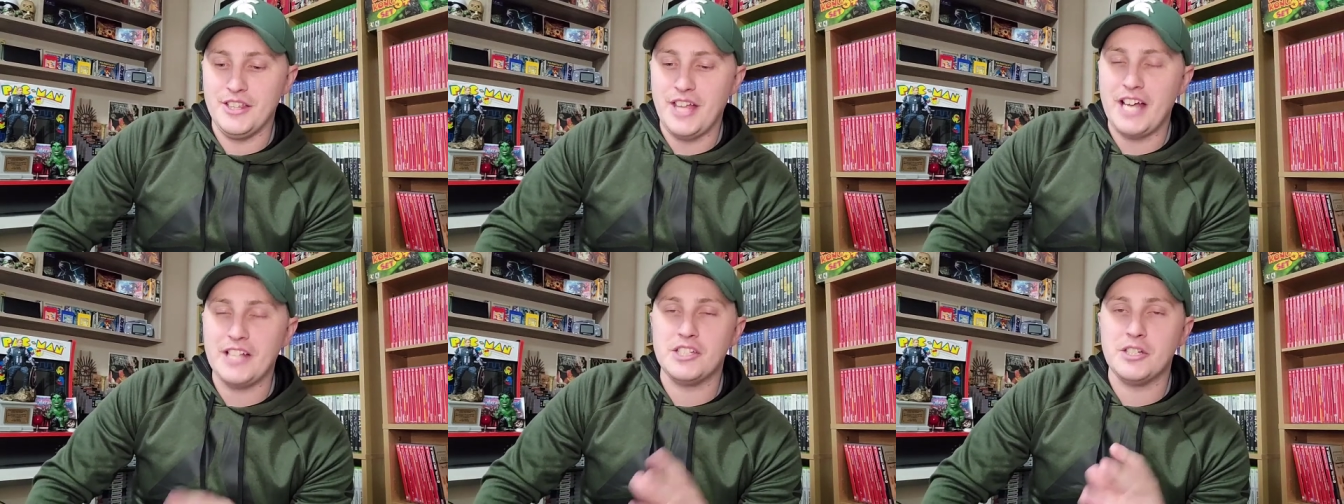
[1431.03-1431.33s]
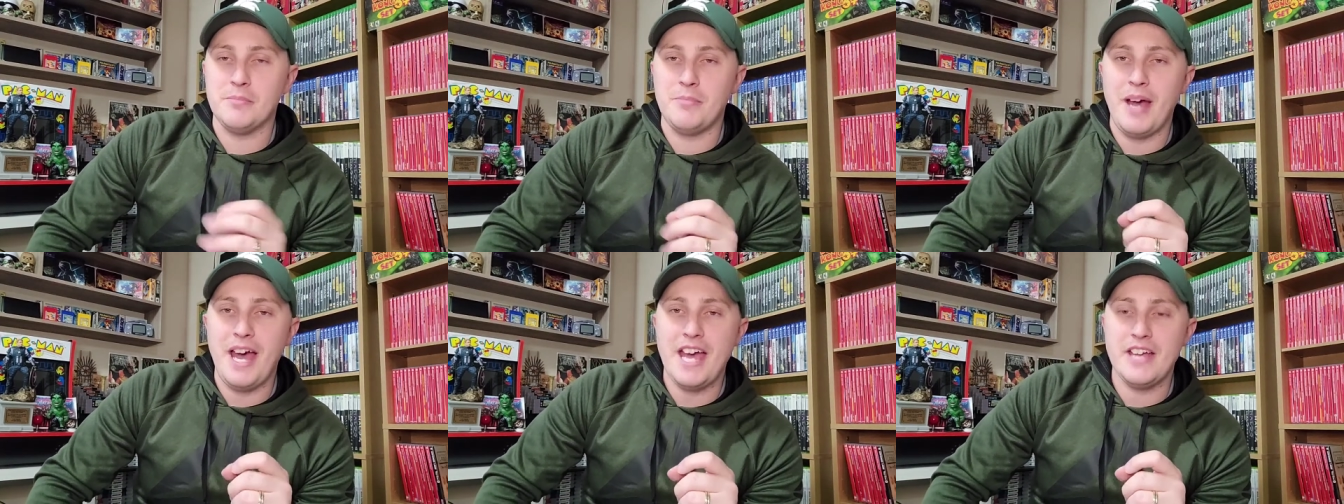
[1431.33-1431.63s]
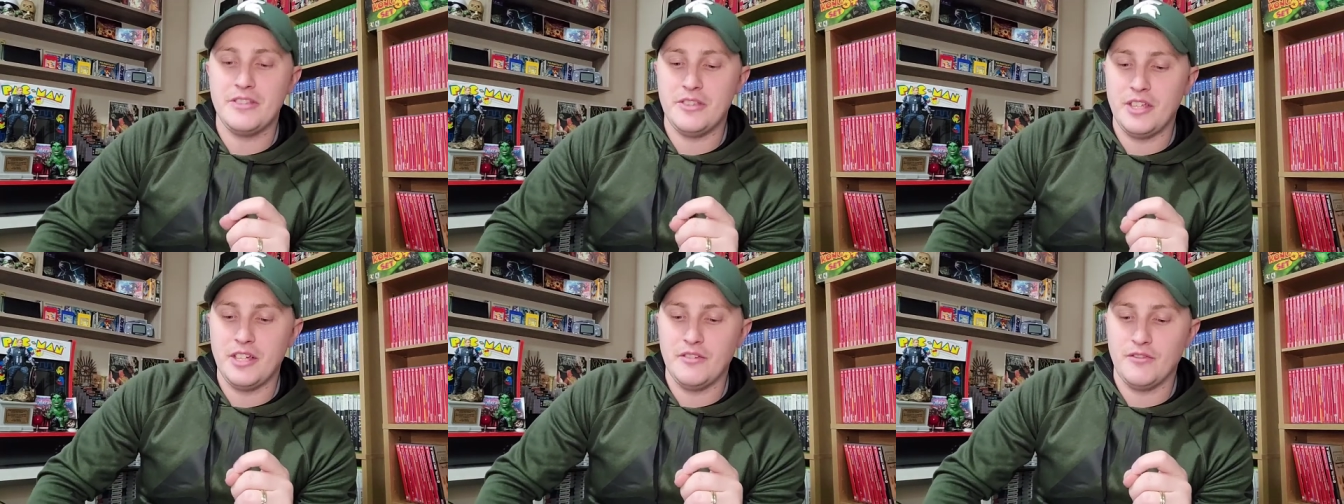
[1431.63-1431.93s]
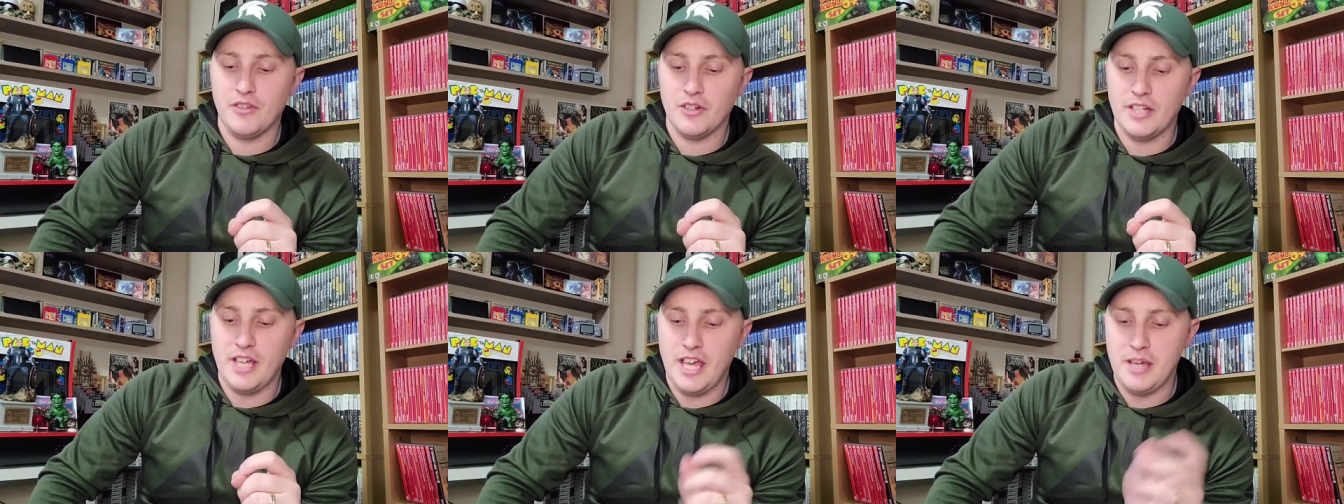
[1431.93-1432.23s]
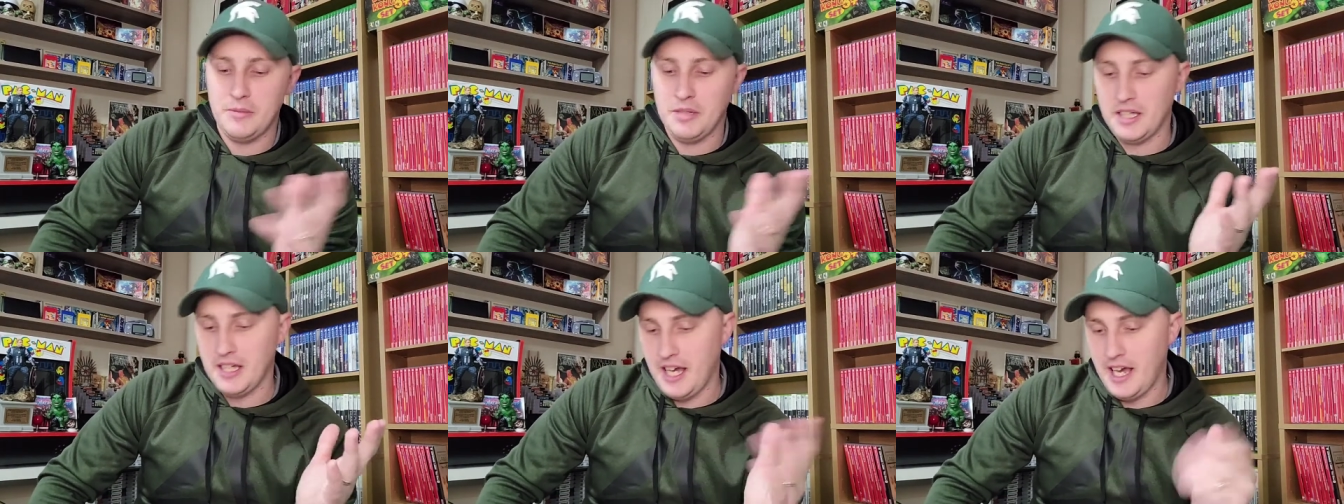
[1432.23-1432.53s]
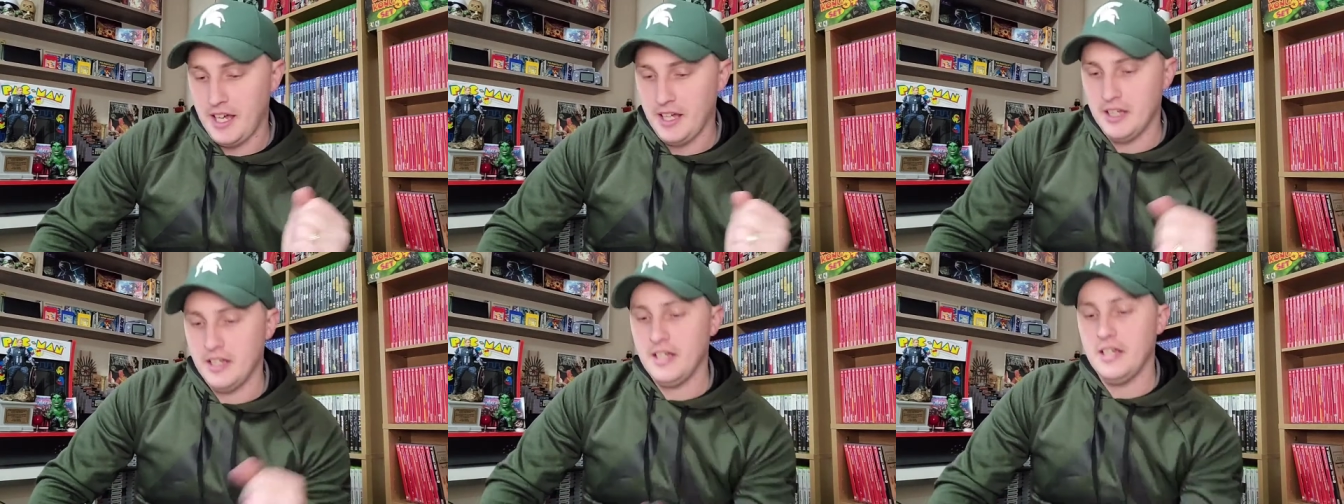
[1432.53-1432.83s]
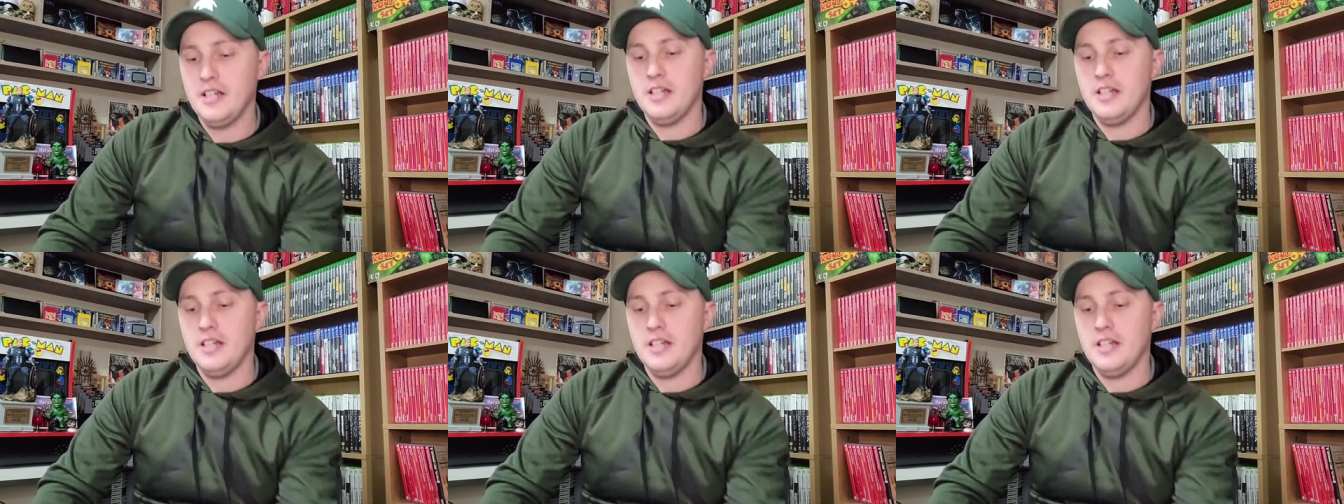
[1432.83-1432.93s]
that's a bad thing for gaming. Hey,